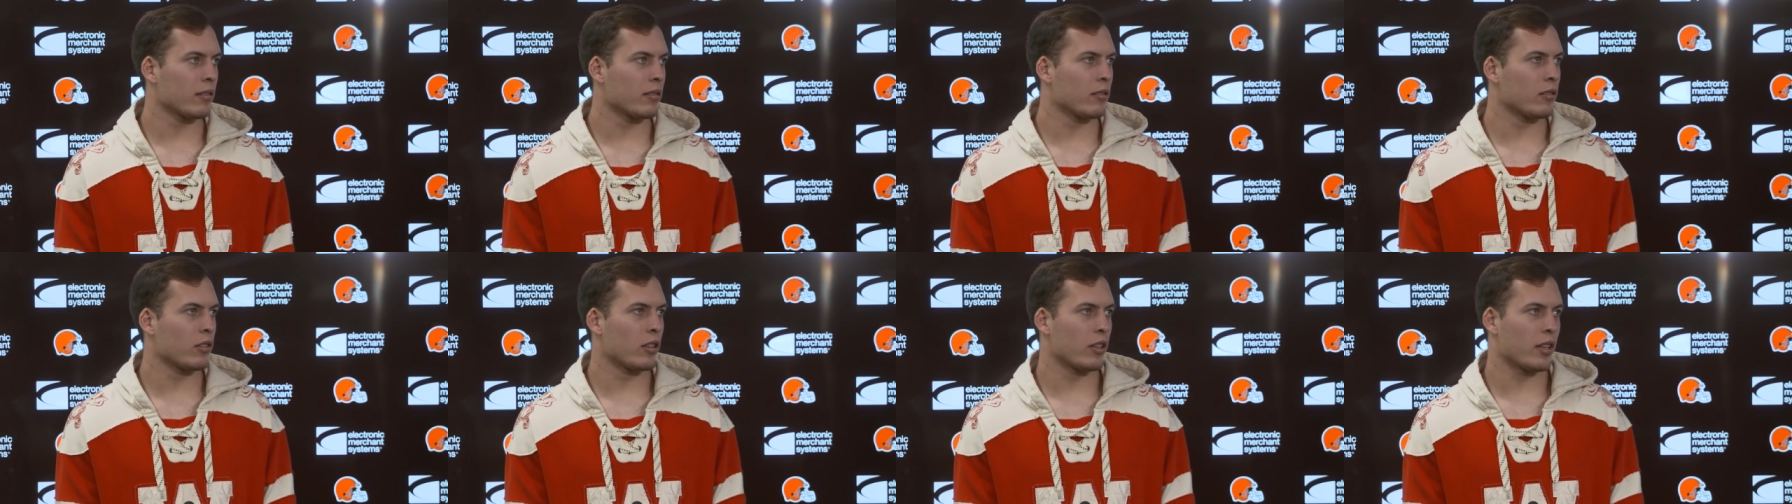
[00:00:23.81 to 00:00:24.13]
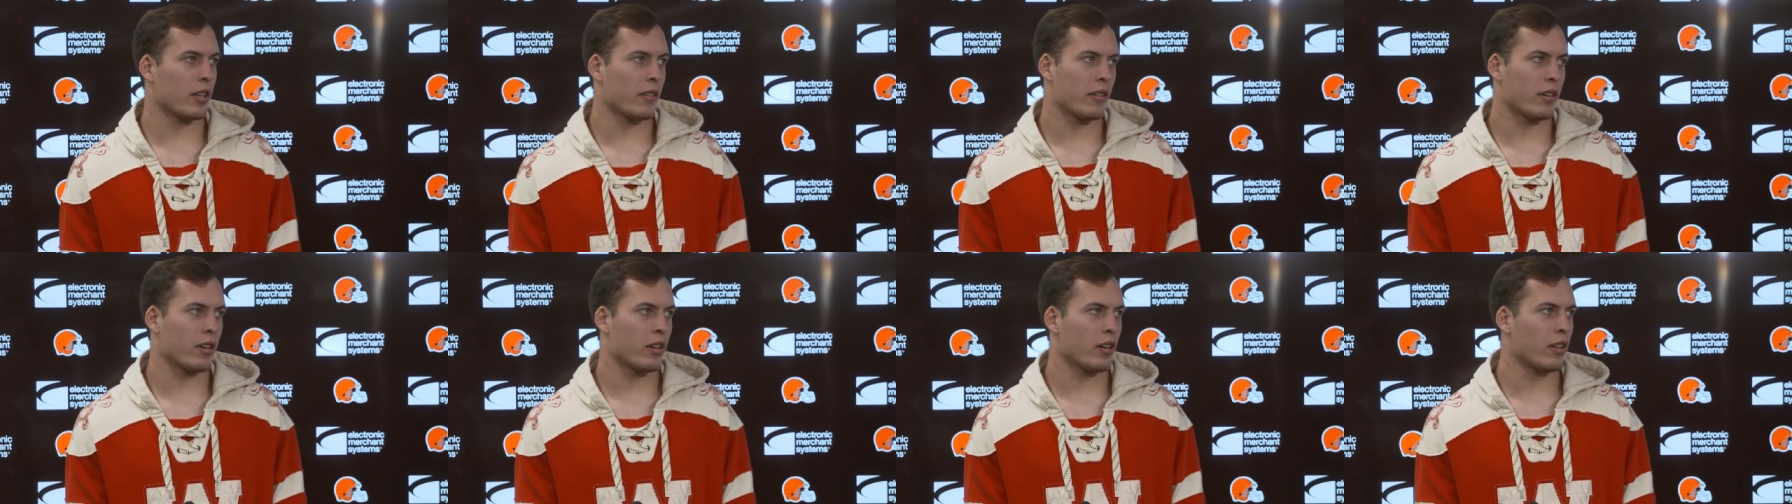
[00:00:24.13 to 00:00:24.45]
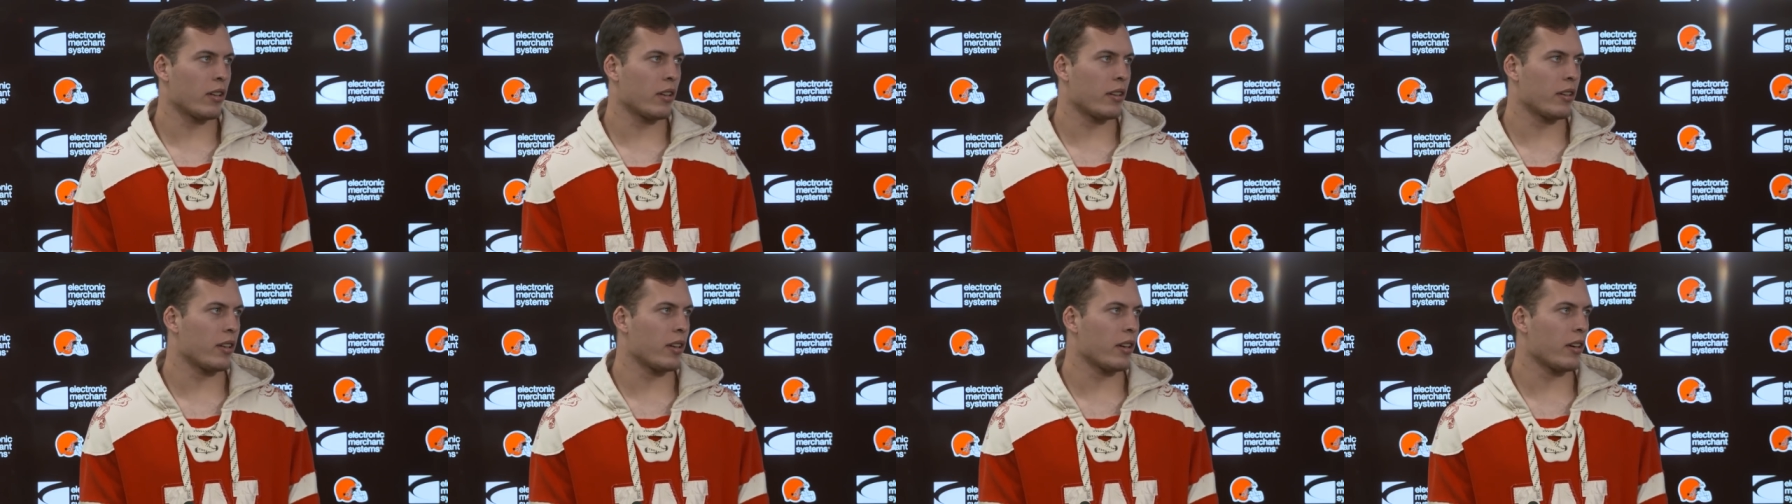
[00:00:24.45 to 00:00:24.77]
well, even
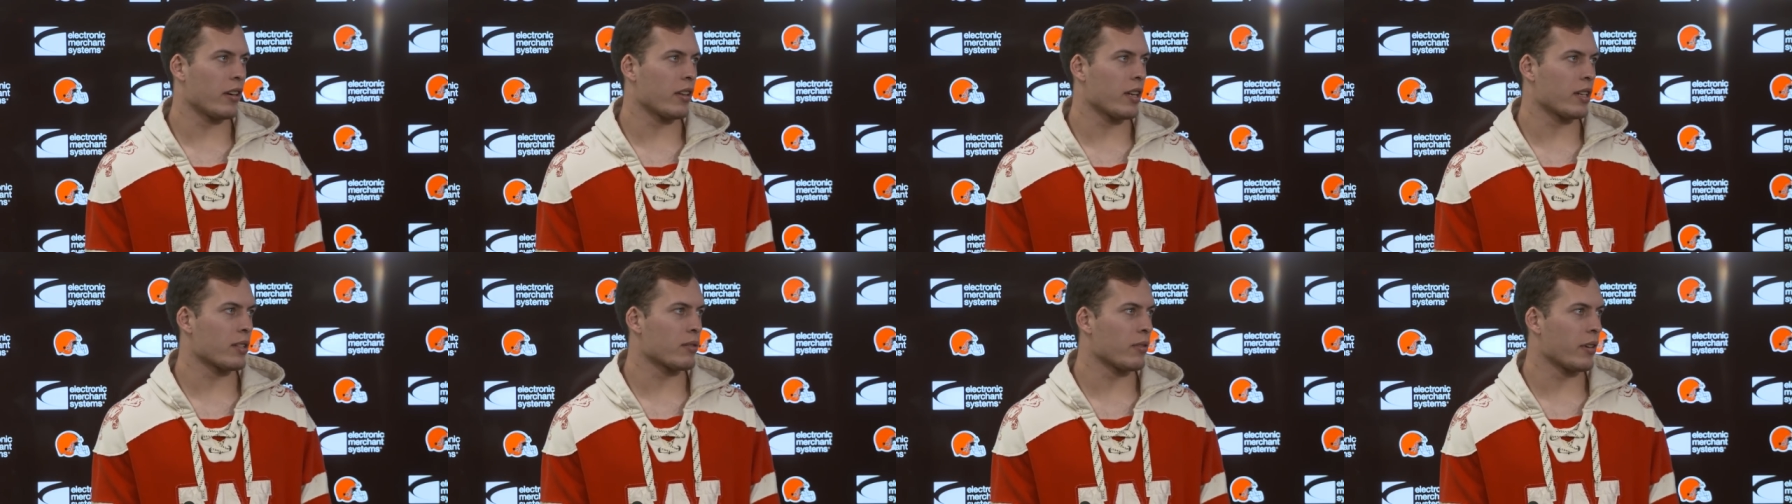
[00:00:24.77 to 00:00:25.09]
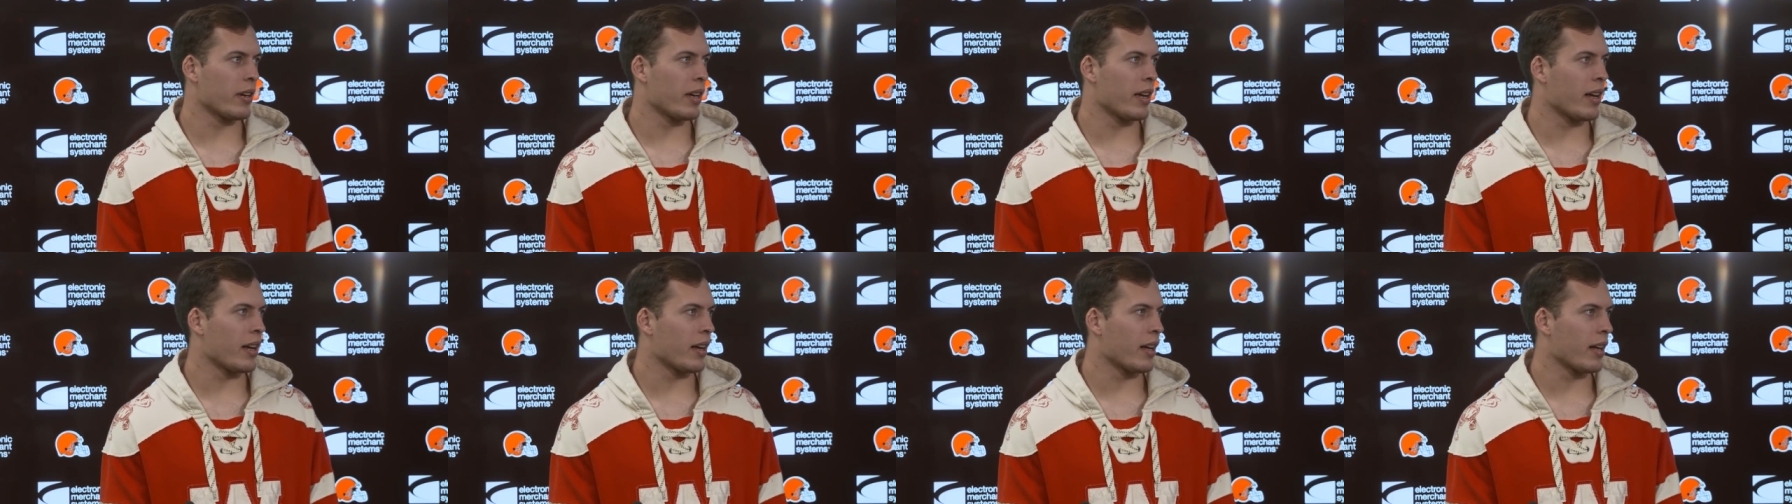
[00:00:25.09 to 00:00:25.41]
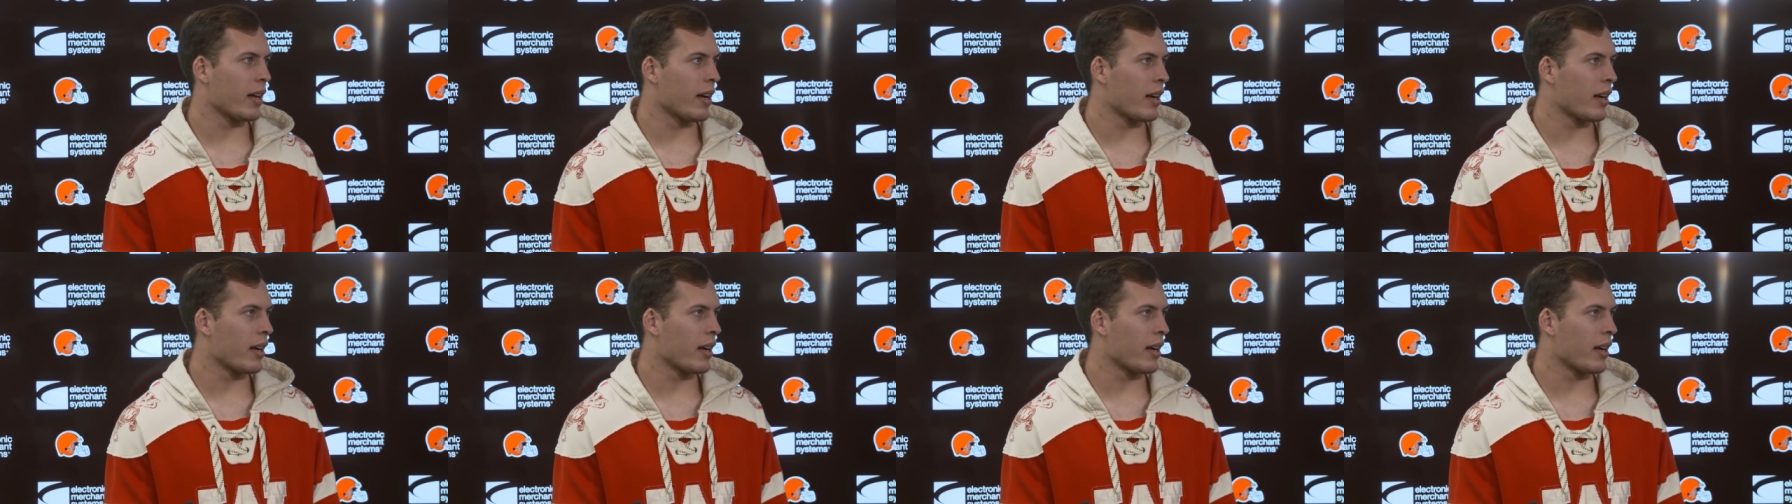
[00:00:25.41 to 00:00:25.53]
early in the year, that's where he had,